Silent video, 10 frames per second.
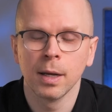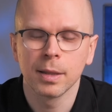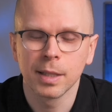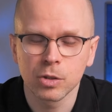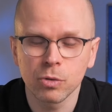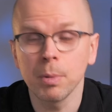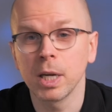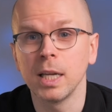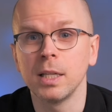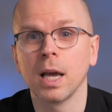
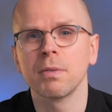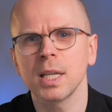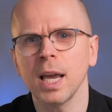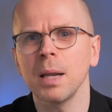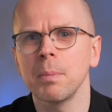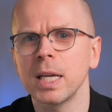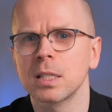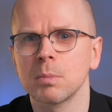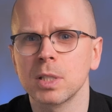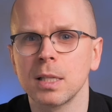Distributing ETFs can make
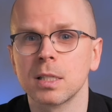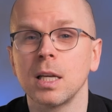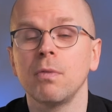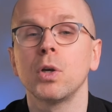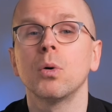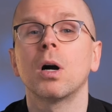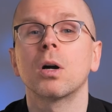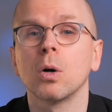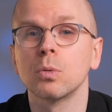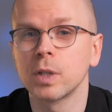some sense if you are
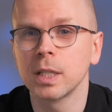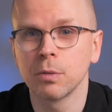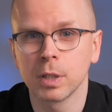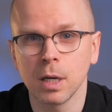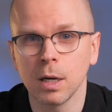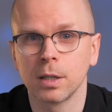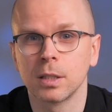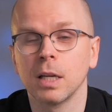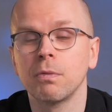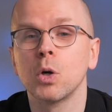already
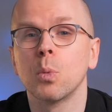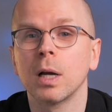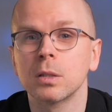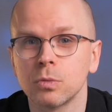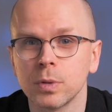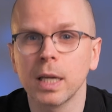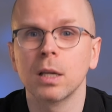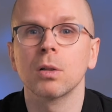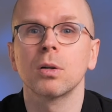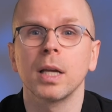retired, if you want
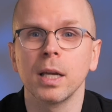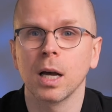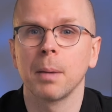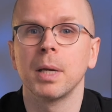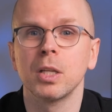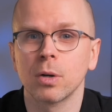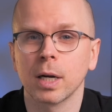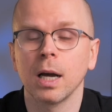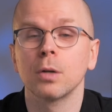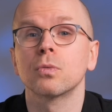regular income in your
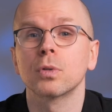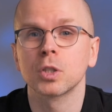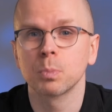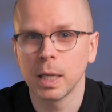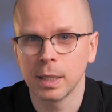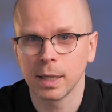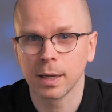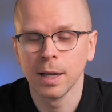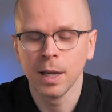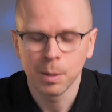account for spending.
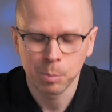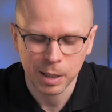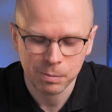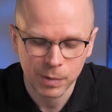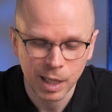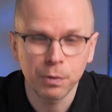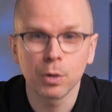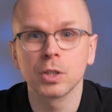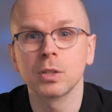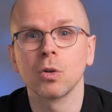But if
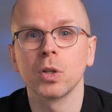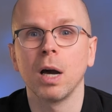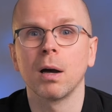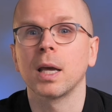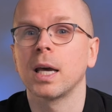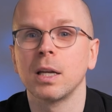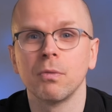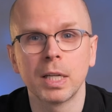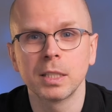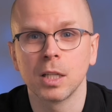you're still young and
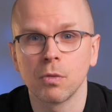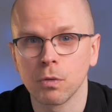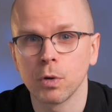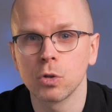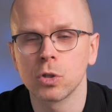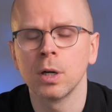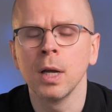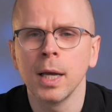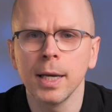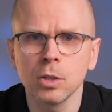investing for the future,
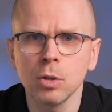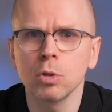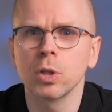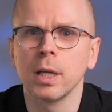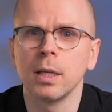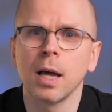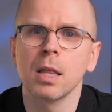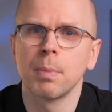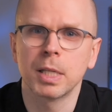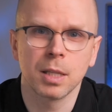it's usually not
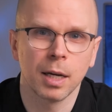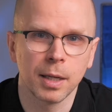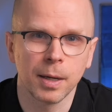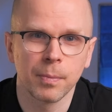the best idea.